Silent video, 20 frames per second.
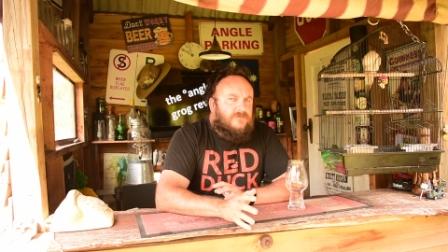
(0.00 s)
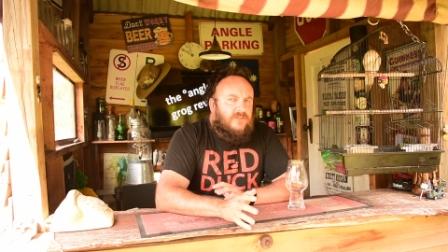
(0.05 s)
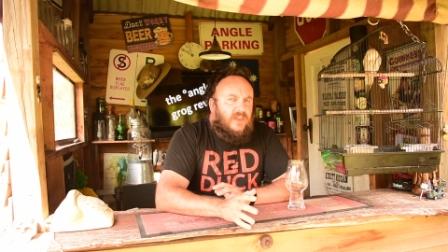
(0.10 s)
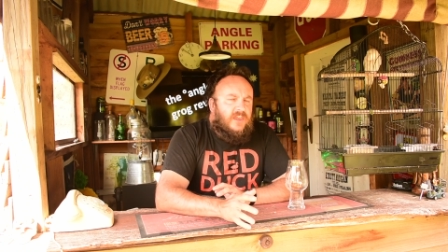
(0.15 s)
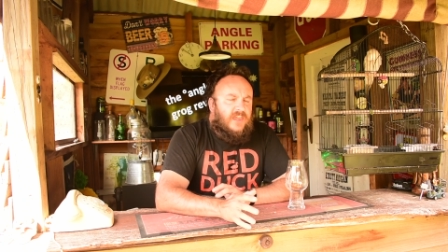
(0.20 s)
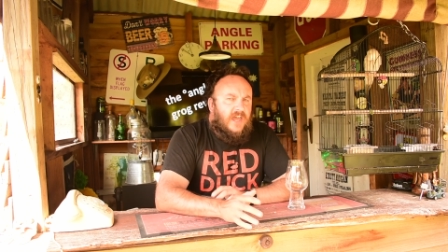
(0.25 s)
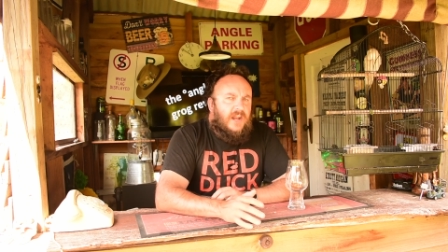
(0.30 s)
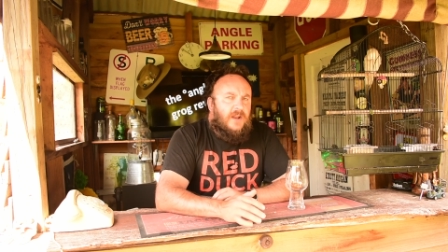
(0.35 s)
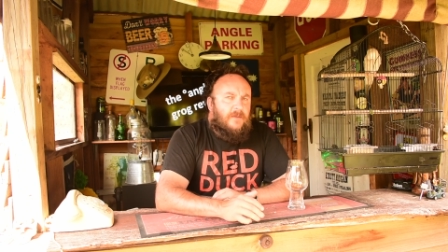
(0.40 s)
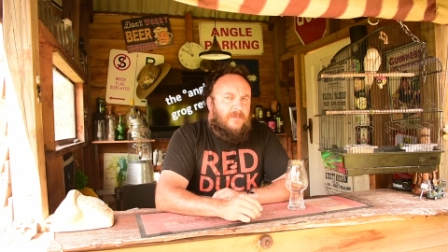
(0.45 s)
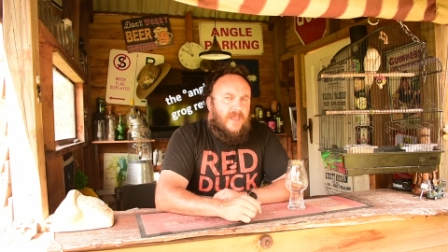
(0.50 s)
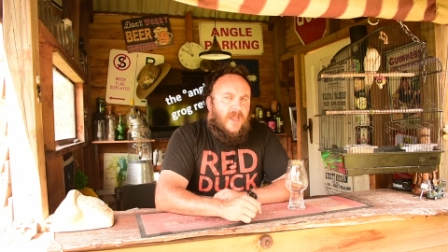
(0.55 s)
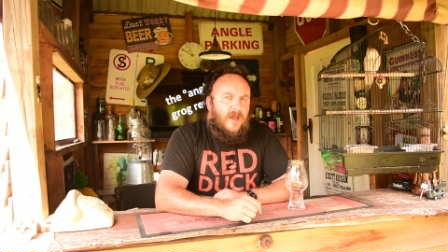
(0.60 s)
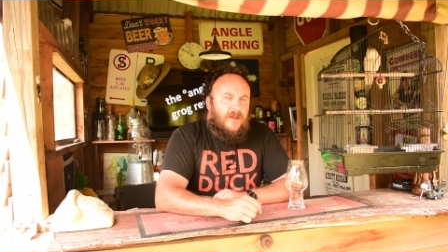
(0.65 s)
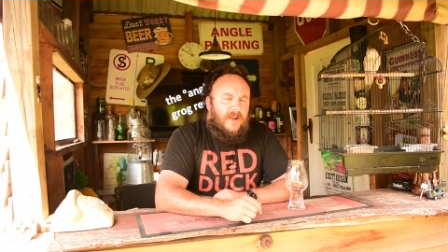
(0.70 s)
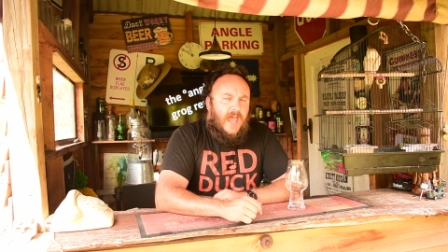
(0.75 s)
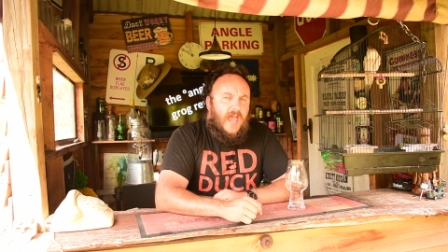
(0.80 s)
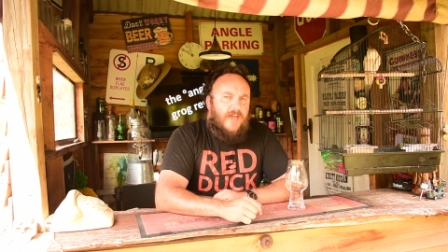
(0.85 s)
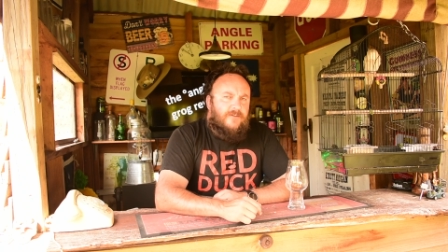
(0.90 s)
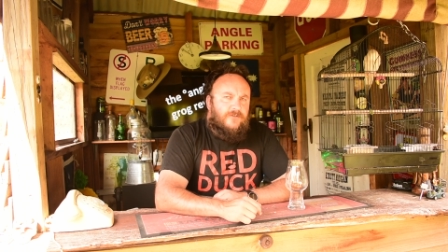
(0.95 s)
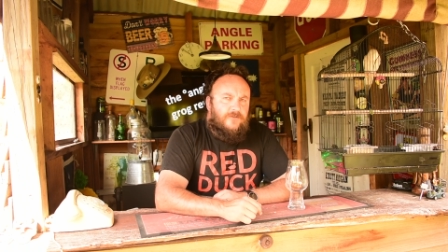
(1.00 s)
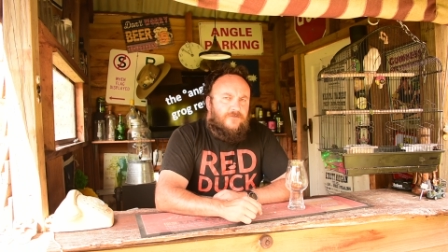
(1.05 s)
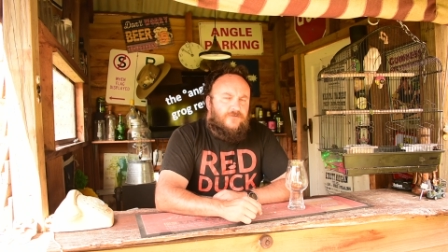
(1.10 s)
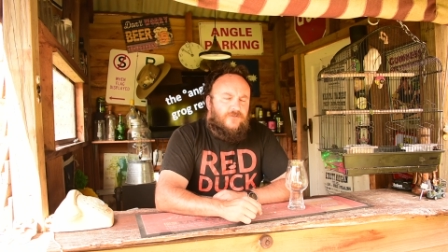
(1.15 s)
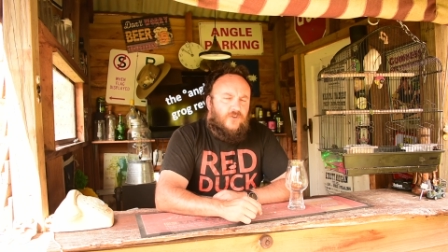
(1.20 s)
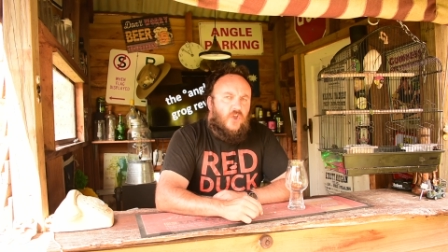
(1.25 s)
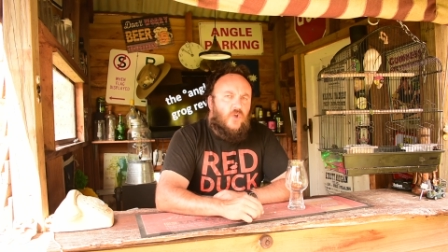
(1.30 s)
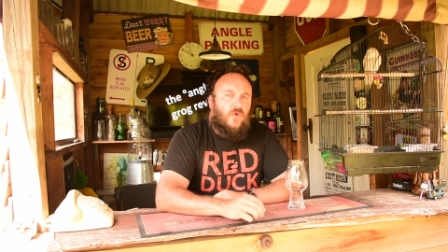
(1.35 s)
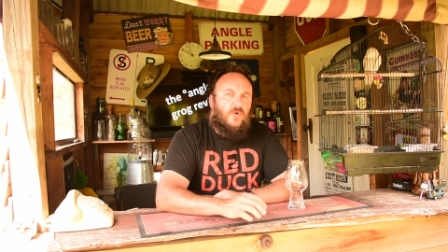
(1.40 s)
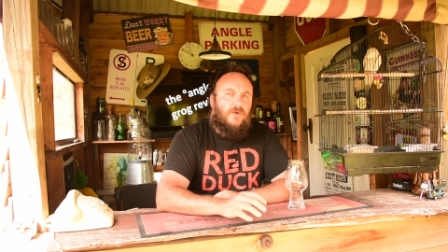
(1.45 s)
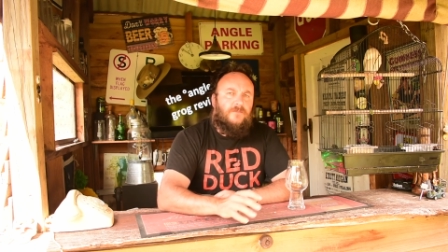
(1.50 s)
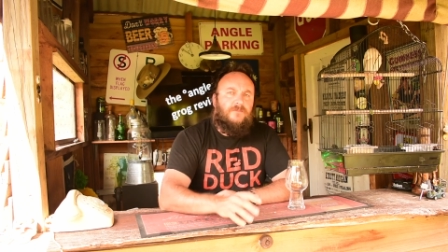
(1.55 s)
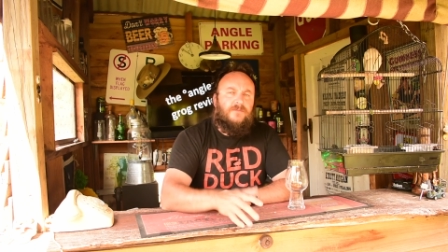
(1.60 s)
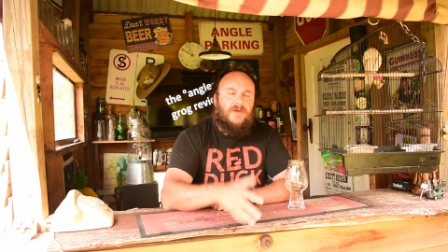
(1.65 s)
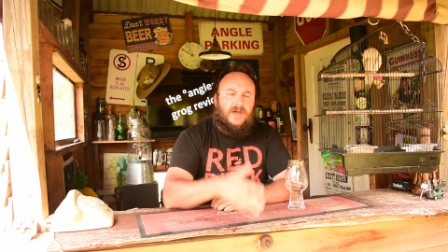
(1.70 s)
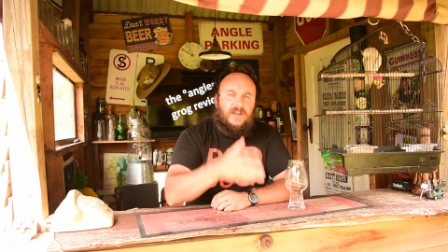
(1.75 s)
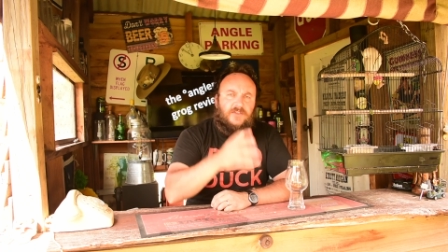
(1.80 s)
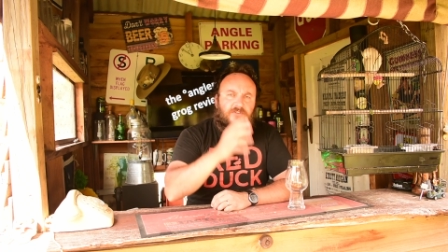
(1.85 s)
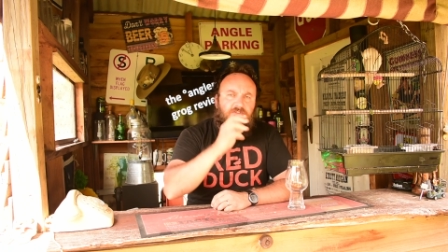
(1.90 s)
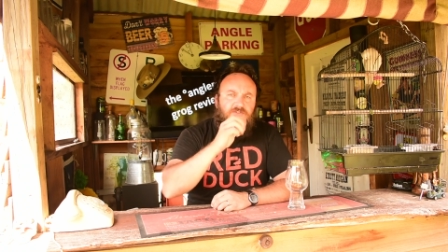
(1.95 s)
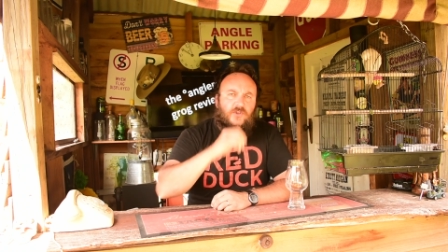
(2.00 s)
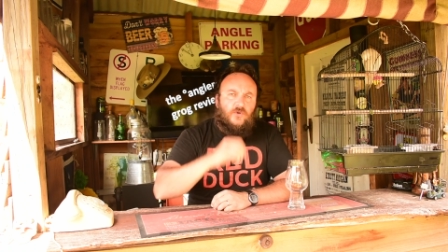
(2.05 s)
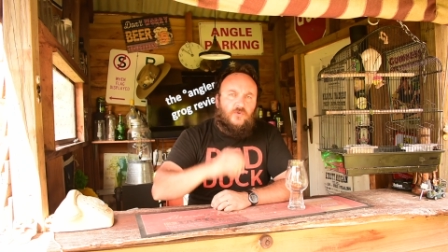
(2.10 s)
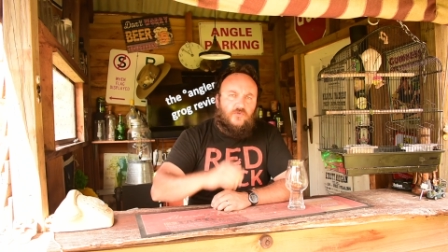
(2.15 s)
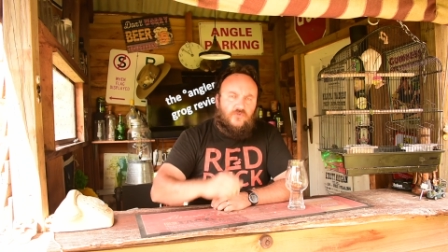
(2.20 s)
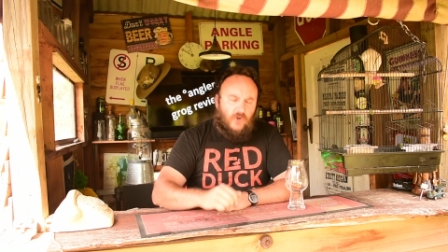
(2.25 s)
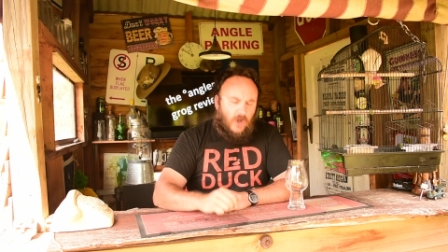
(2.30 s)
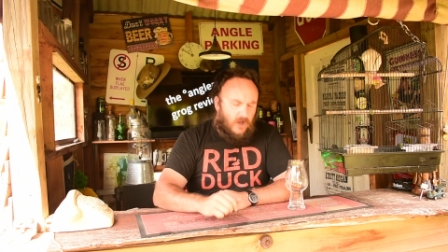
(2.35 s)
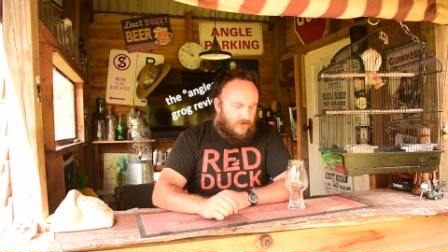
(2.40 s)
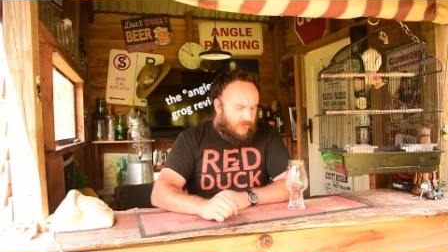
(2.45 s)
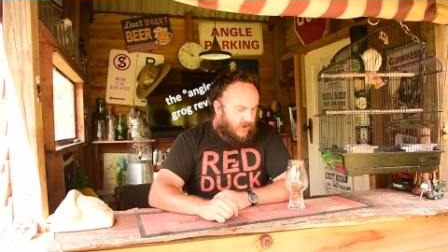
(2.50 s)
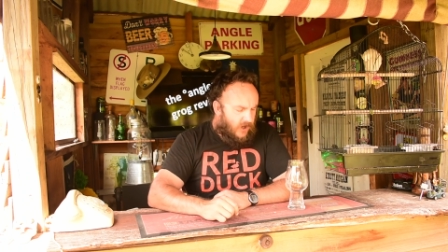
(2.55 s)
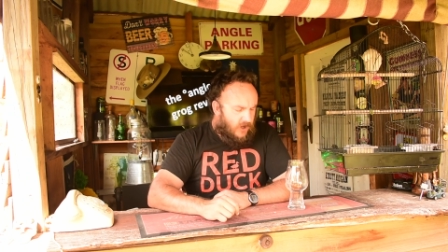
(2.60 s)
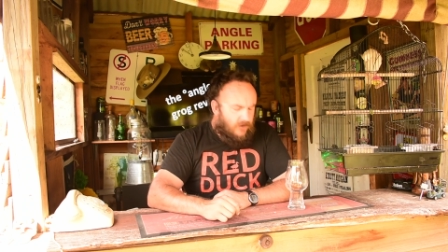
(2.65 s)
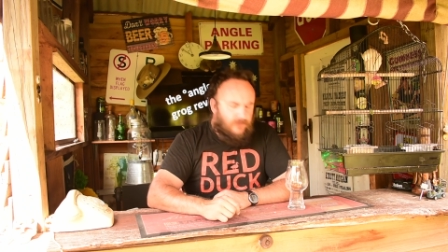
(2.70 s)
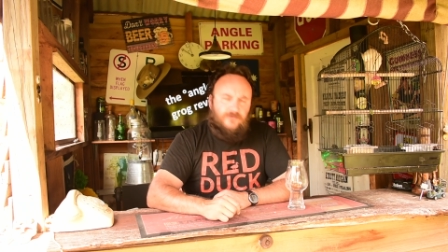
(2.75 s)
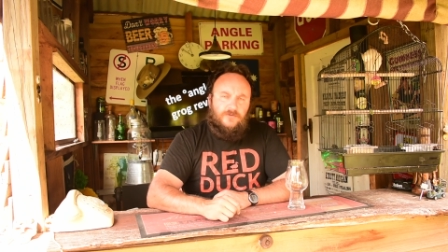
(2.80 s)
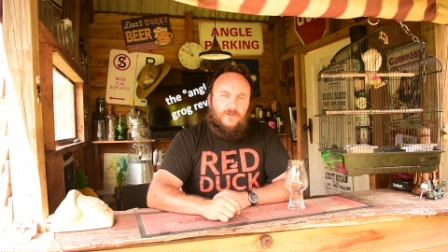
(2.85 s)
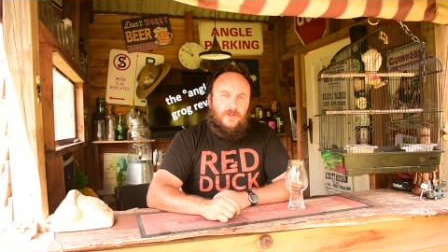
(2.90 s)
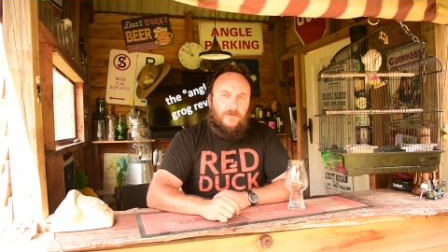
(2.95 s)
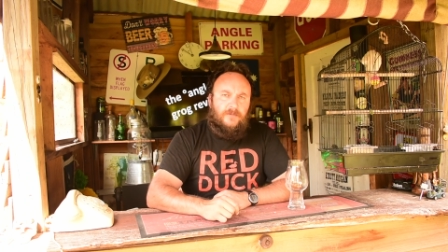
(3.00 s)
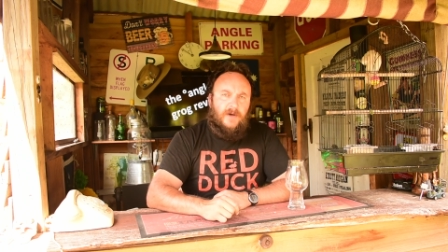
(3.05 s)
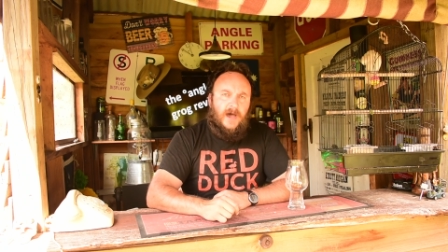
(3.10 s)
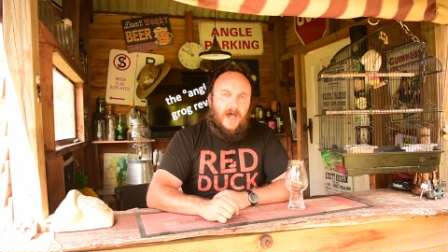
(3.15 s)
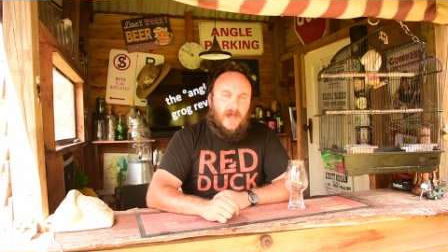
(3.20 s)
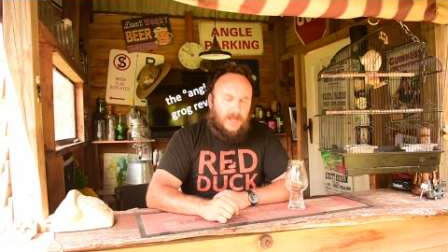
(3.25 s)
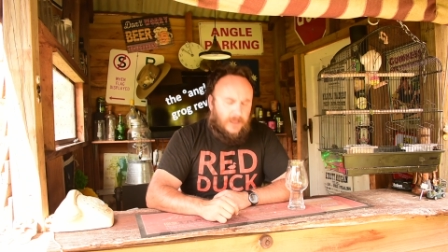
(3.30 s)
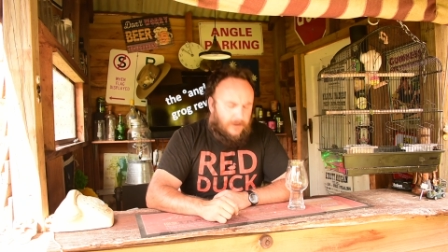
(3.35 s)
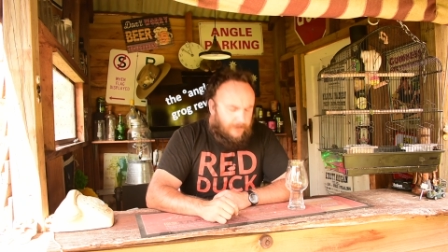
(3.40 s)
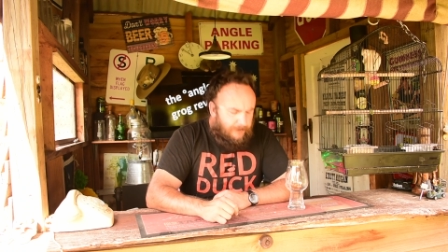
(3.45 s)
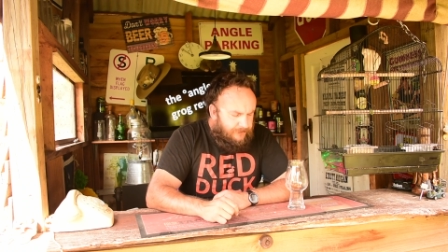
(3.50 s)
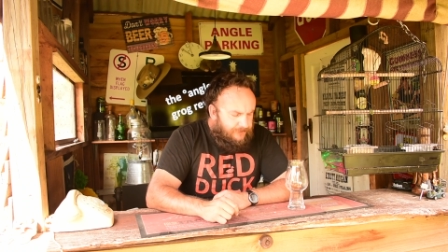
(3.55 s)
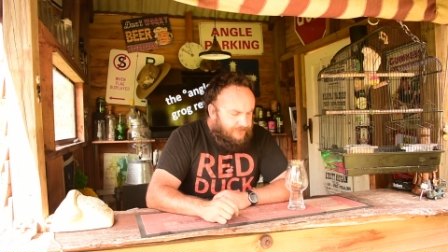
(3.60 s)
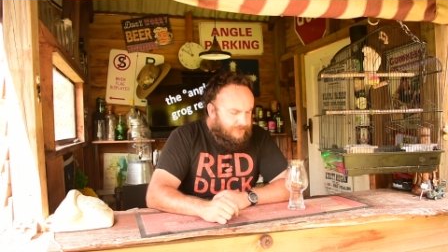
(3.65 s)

You're going to be able to have a few and buddy still drive home from the party.